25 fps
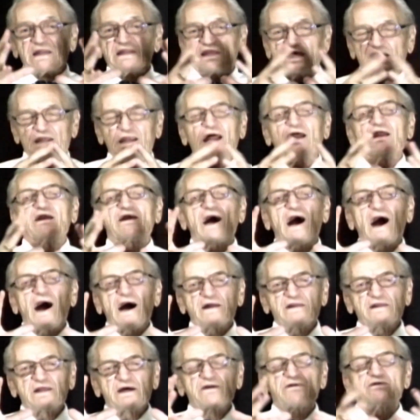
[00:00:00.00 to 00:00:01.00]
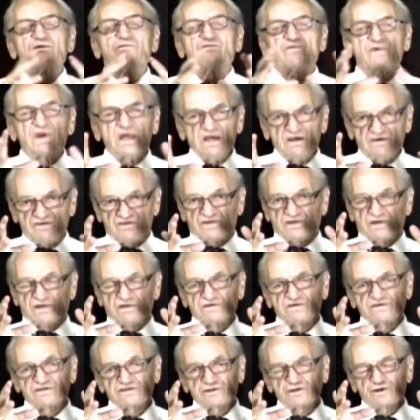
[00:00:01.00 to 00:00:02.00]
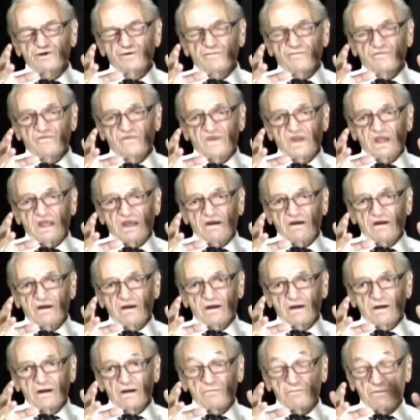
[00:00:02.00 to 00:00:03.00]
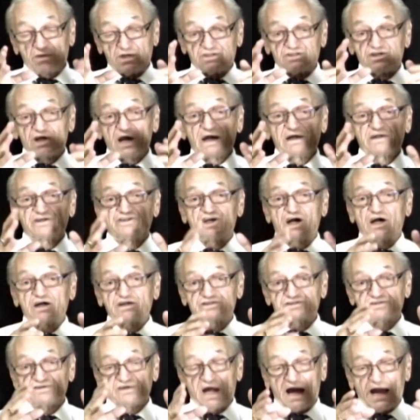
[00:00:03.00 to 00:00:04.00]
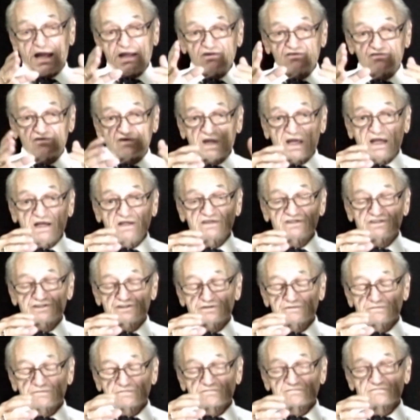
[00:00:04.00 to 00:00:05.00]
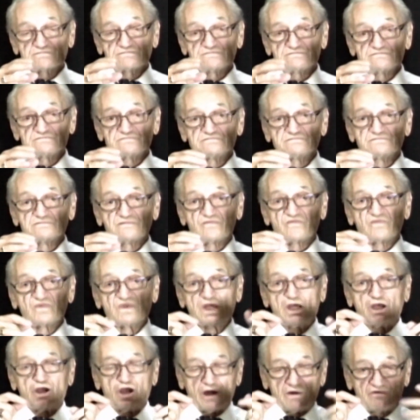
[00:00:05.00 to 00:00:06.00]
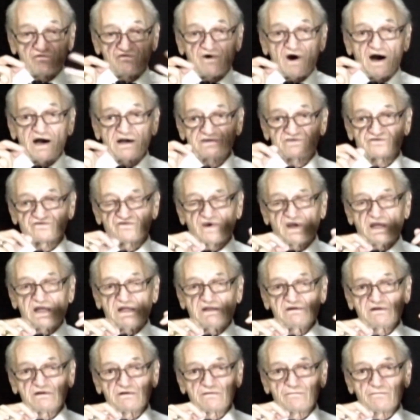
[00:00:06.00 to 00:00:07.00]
There are other reasons besides just nitrates and phosphate.